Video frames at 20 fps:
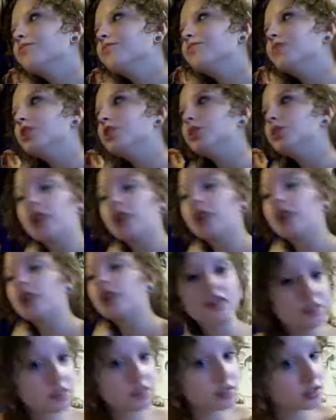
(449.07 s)
you
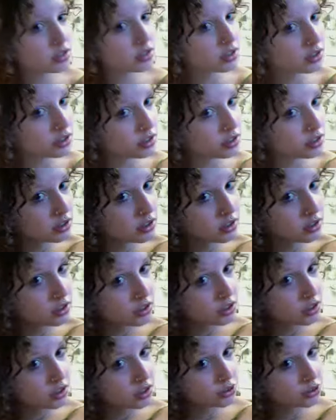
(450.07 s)
have
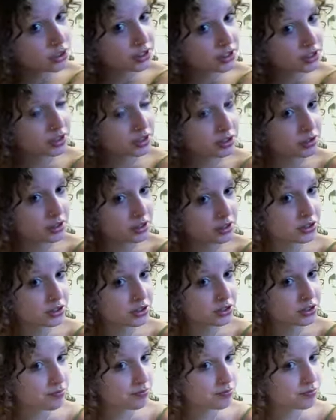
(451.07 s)
a dread
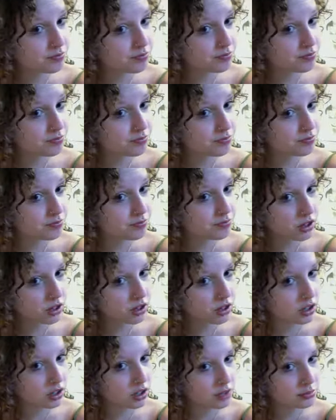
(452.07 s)
decoration.
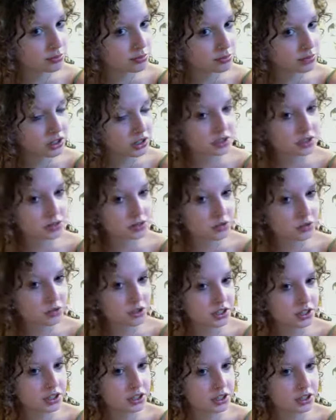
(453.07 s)
It's
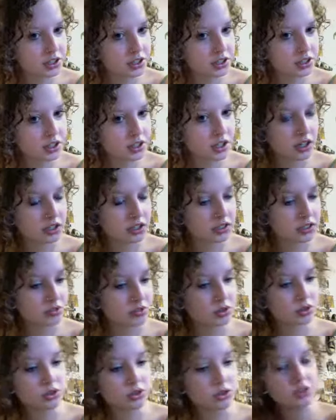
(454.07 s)
really not
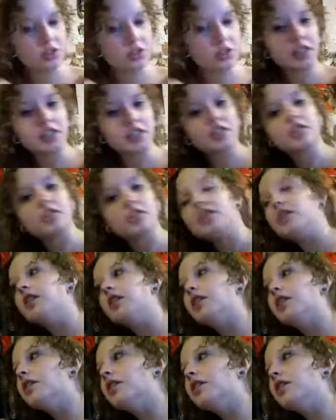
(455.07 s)
difficult, like I
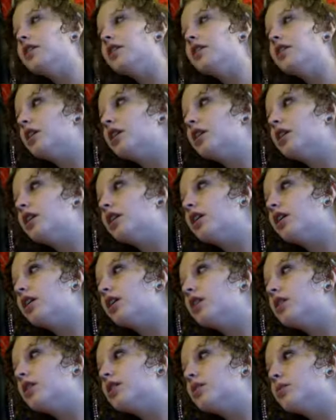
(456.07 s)
said.
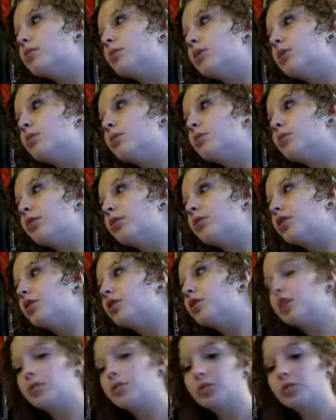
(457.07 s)
Some people might want to
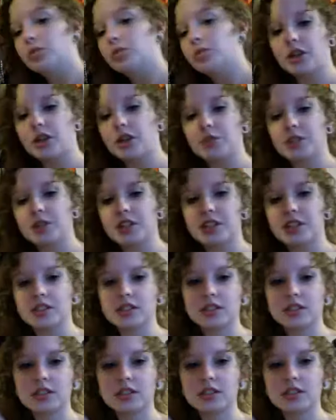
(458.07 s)
double knot it because
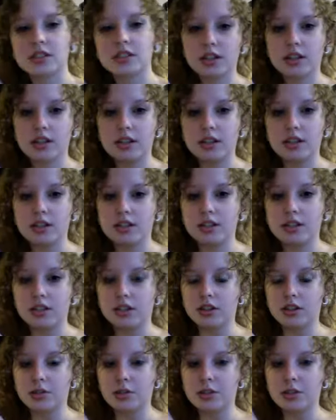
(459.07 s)
it's a
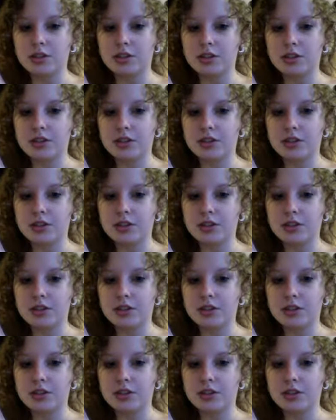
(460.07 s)
little bit